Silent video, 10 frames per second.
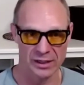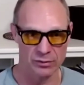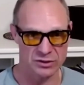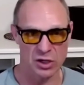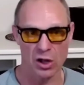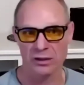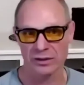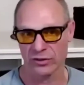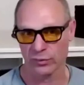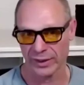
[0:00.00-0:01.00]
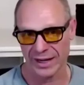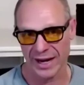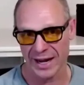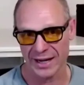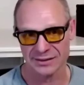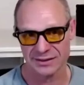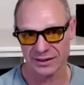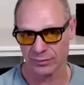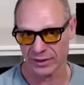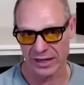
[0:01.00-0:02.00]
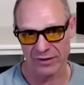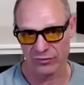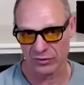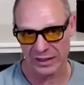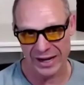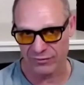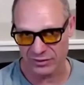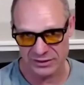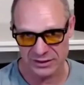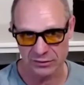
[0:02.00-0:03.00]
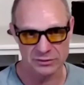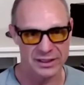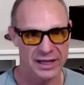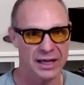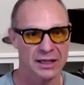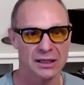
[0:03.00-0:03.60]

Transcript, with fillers: It was calling three guys in recovery every single day.